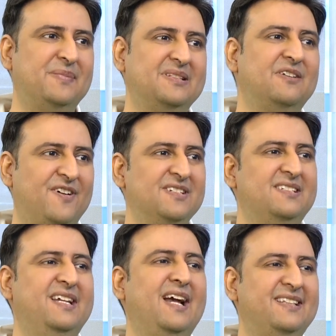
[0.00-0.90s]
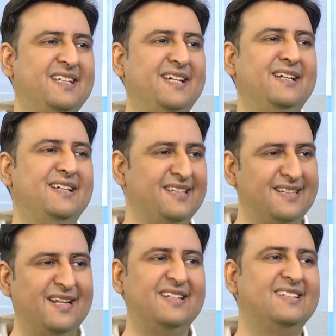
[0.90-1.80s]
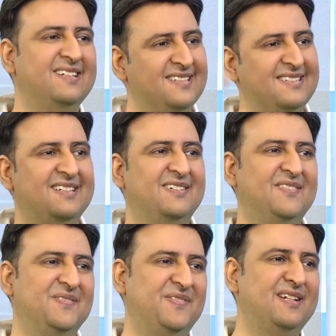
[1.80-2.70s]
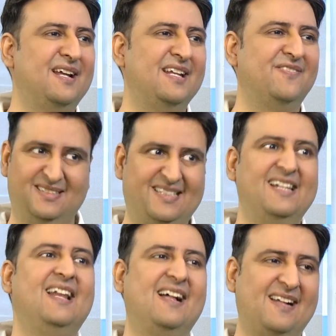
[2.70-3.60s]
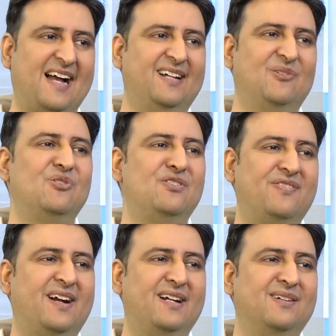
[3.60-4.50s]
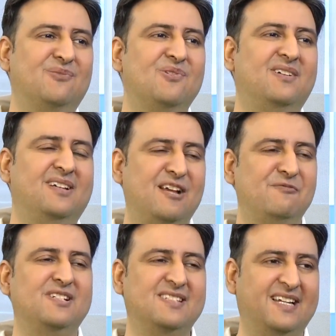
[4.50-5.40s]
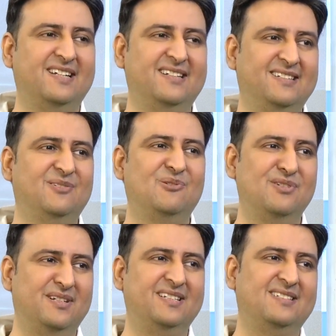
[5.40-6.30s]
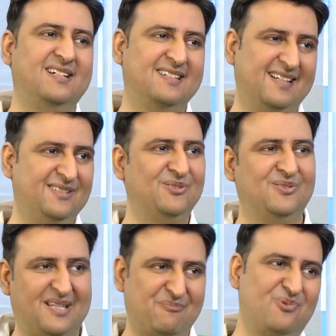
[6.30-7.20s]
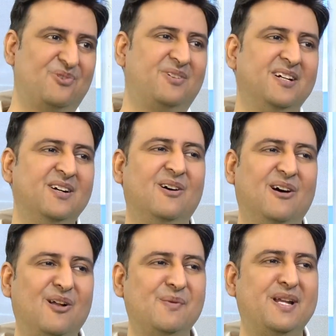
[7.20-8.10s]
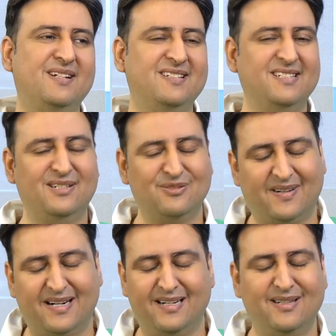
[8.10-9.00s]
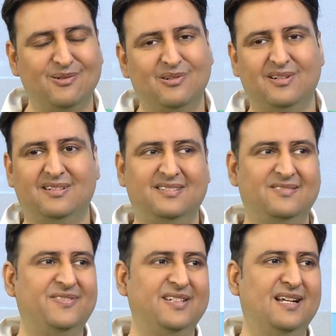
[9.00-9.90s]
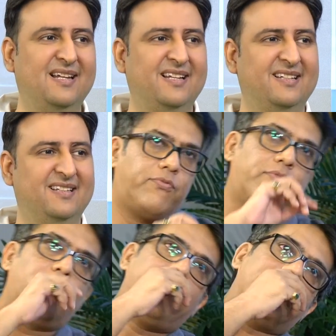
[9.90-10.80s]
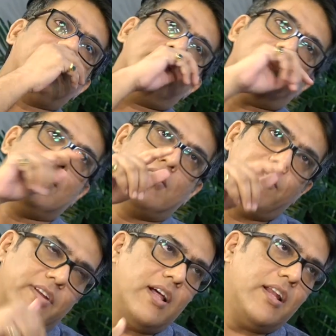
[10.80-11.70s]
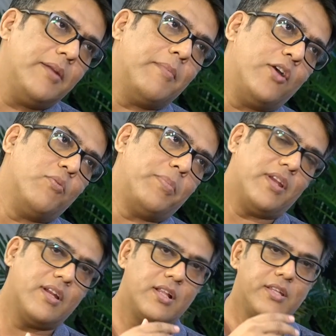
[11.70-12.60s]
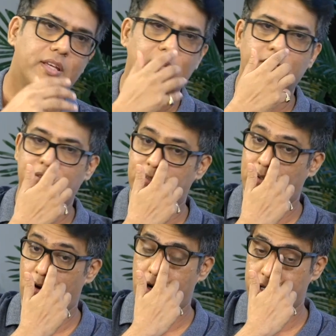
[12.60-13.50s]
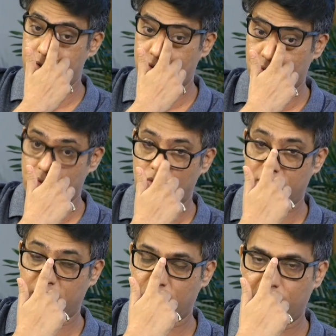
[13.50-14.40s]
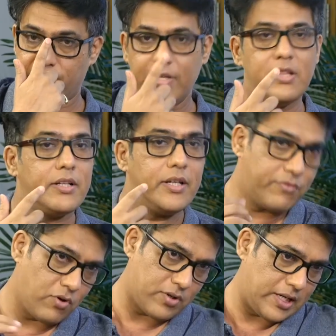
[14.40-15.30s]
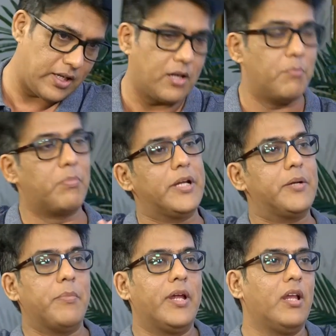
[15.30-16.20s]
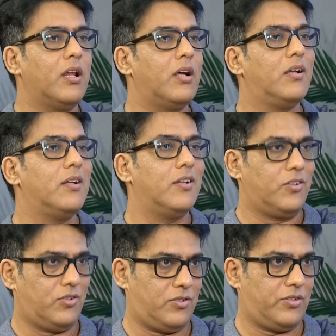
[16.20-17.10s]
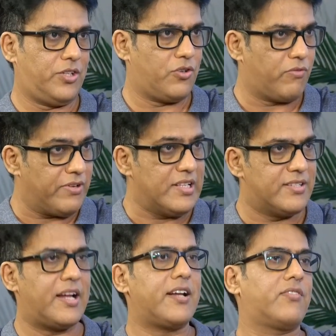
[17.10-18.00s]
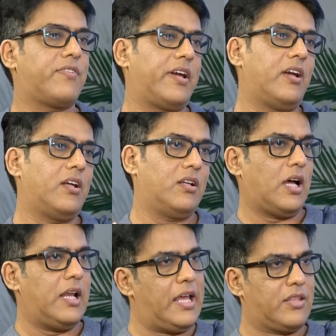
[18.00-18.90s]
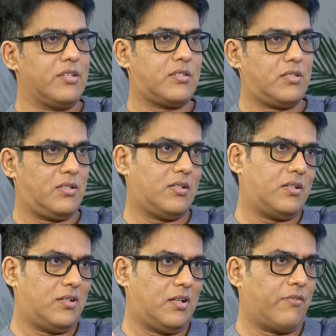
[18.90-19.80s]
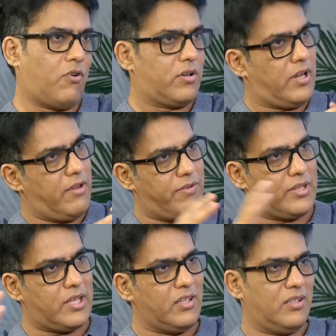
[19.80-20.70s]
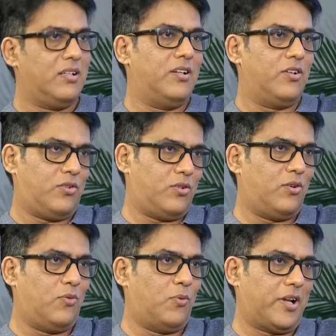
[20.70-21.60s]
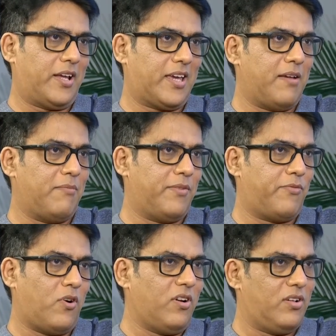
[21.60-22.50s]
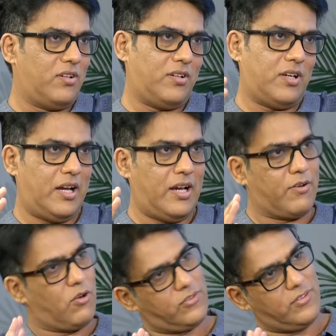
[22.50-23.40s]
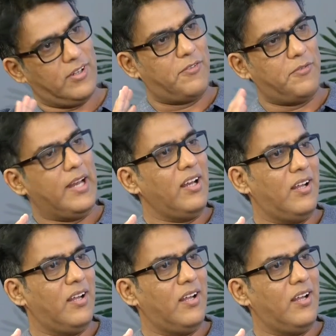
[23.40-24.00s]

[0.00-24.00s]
The first thing I think in any series is the finale. Till I don't find a good climax, I don't start writing. So I put all my energy into finding a good finale. From any season finale, in my opinion, I think audience they should feel that they have got like a complete meal. They should feel satisfied. I like this. I've got everything, what I came in for, and I've got served well.